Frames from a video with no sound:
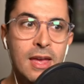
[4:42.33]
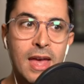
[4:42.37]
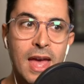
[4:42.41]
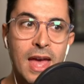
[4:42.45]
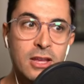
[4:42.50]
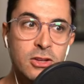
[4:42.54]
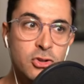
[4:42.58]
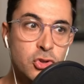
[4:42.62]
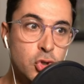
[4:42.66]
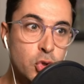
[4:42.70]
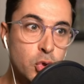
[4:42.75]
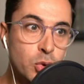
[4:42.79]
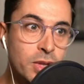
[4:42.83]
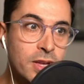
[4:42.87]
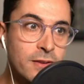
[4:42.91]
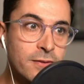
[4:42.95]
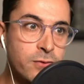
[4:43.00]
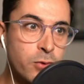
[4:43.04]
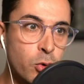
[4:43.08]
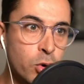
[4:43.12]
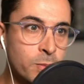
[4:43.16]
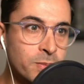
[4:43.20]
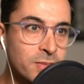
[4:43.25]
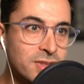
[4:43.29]
and newly
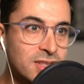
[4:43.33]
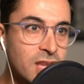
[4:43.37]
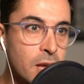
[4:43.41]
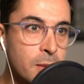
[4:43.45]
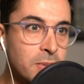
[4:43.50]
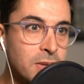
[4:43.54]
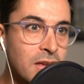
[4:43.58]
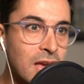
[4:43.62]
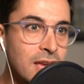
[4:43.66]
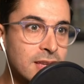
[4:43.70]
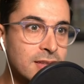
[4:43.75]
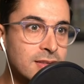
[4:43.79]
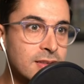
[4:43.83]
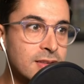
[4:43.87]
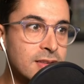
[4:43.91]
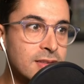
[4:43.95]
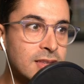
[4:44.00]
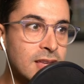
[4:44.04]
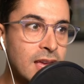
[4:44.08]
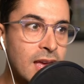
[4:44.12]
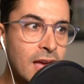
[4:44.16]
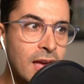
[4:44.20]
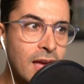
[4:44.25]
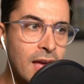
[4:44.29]
formed
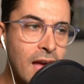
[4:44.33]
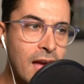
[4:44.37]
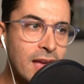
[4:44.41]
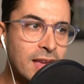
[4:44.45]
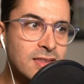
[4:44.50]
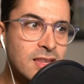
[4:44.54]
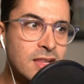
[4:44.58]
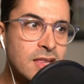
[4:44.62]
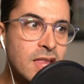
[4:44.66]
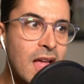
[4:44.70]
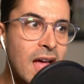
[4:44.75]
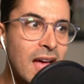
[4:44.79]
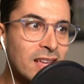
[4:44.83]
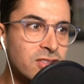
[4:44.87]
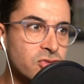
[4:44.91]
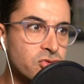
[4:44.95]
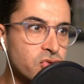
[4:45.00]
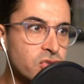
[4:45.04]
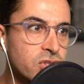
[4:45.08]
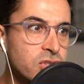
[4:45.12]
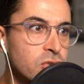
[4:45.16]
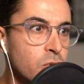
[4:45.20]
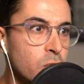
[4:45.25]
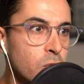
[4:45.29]
subcases as a last
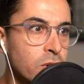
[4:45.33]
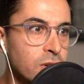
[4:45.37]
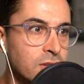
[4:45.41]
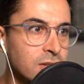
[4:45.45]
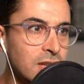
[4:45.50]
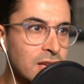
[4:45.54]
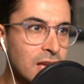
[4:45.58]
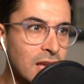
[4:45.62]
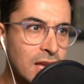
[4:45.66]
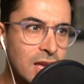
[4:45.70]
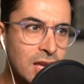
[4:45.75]
resort,